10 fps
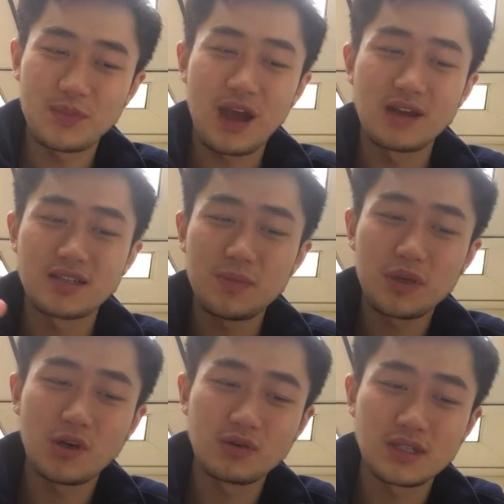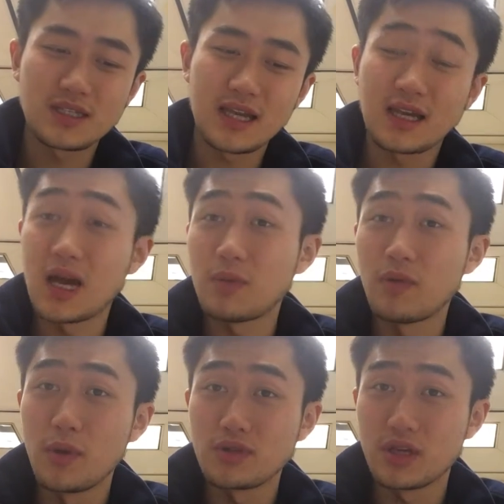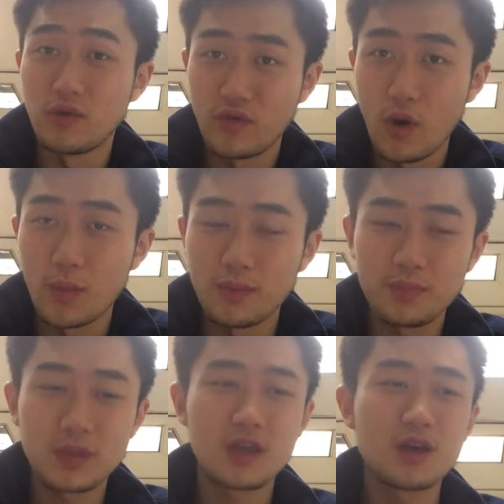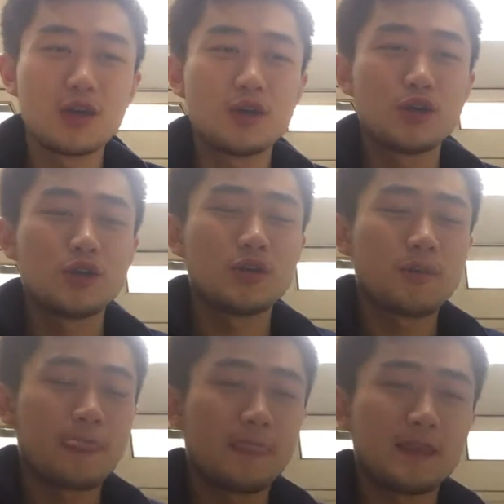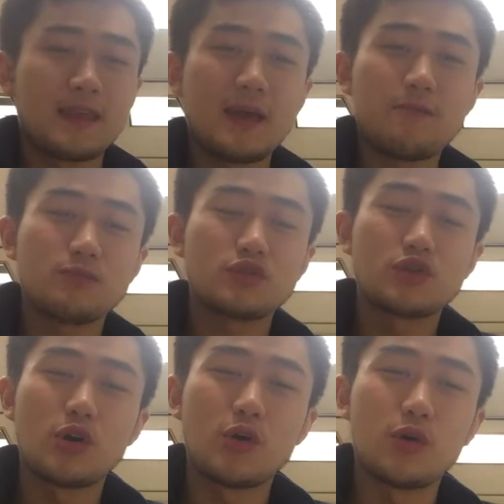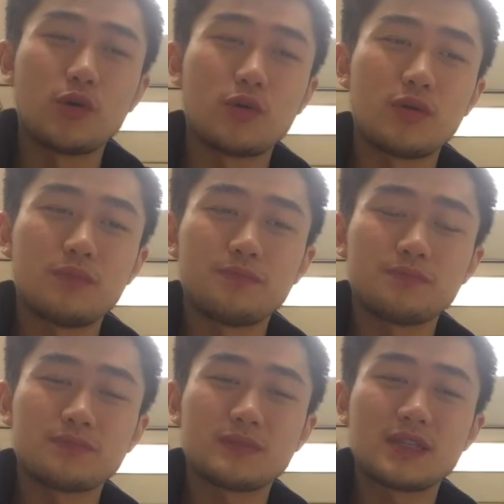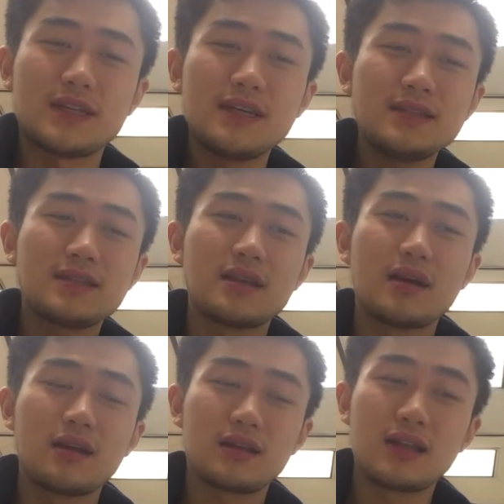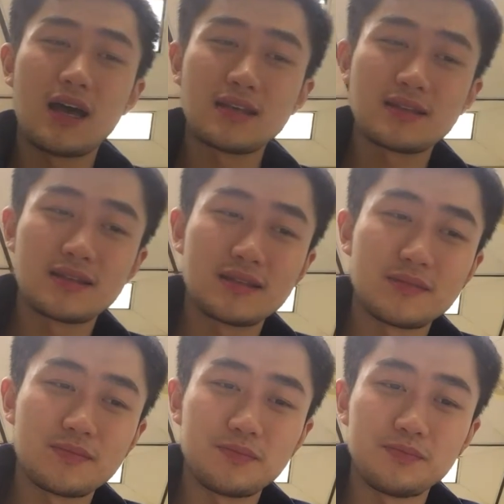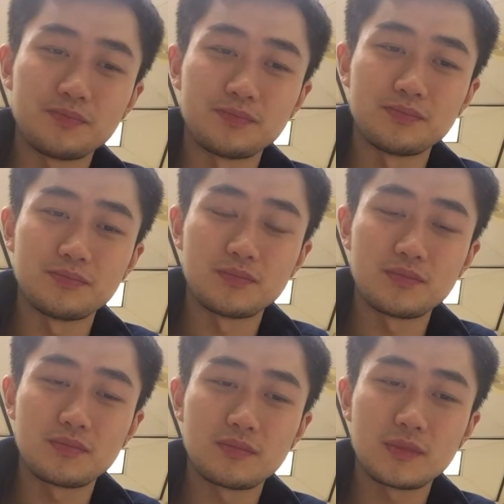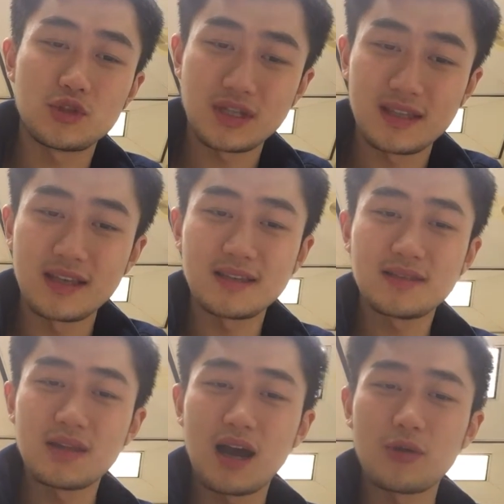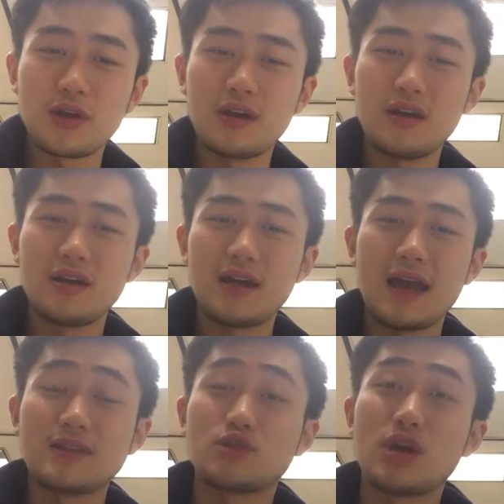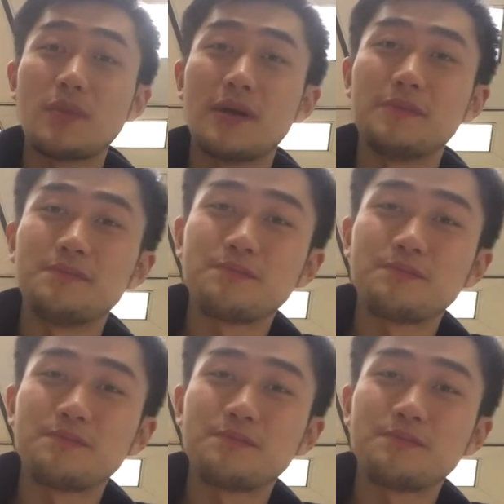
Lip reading: are typical da capo musical form. Yeah, so today's class just this aria as drama.